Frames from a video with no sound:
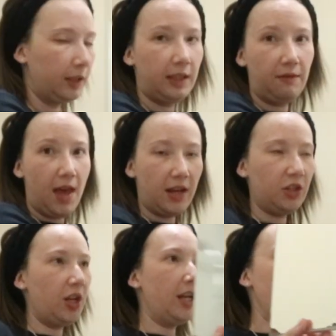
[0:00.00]
You better
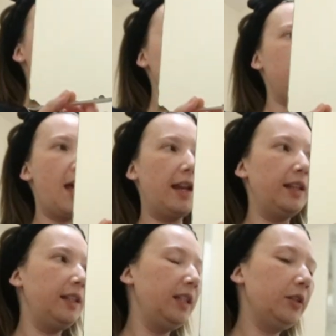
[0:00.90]
shake and put that
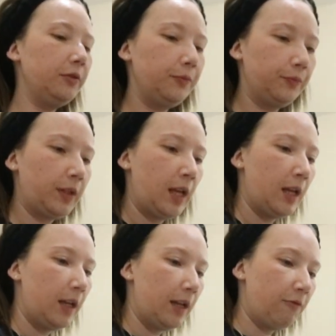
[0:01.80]
in here.
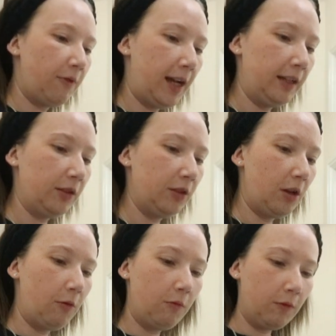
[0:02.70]
Right,
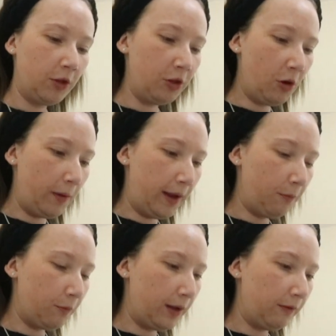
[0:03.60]
so I'm going to go
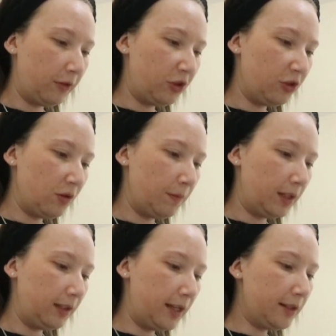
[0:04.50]
in with
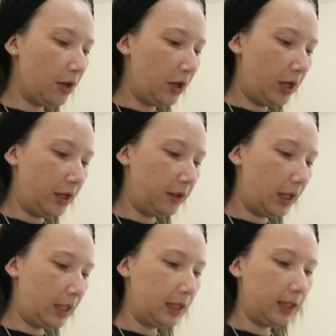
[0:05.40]
some Liz
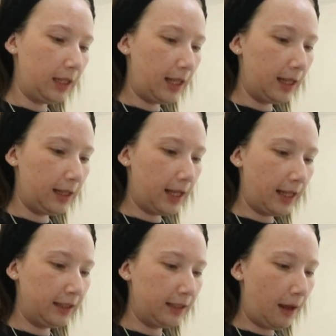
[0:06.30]
Earle
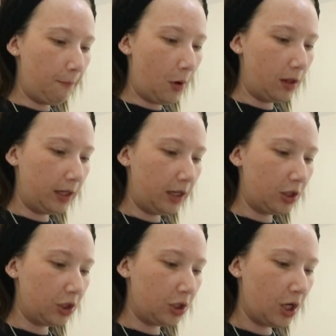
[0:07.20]
Cleanse and
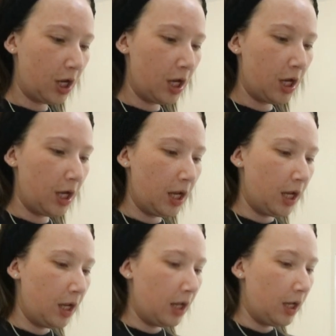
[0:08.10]
Polish
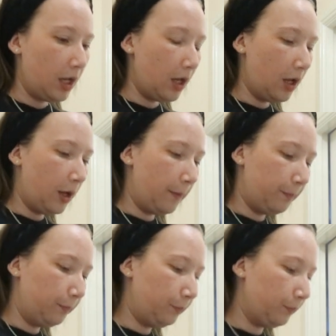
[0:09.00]

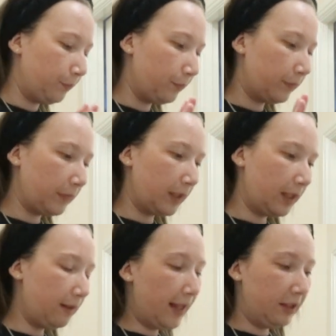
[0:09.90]
um,
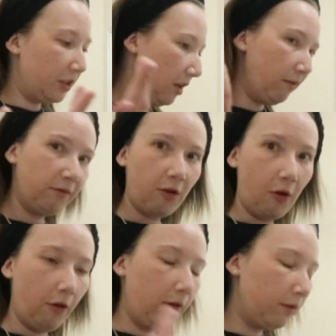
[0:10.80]
Cleanser, duh.